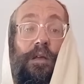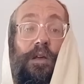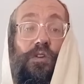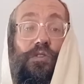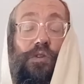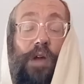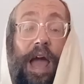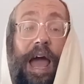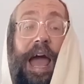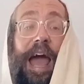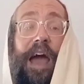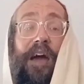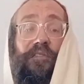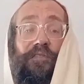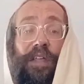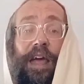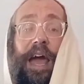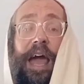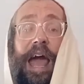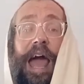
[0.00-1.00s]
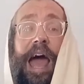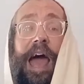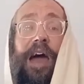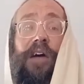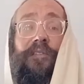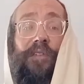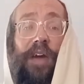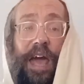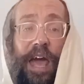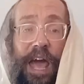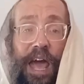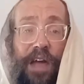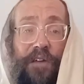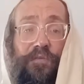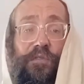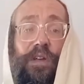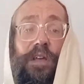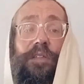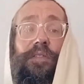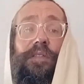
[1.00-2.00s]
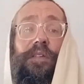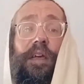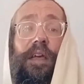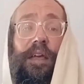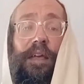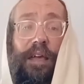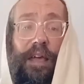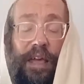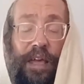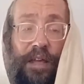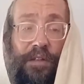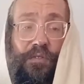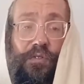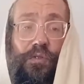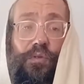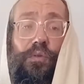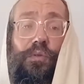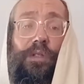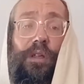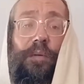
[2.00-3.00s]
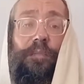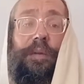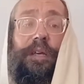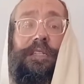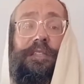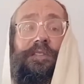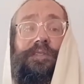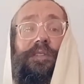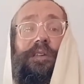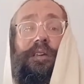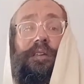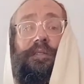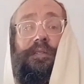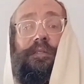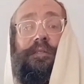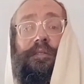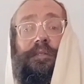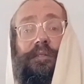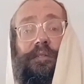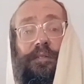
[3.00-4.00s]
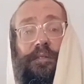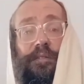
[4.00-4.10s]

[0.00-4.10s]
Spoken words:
You have to have everything into the mitzvahs.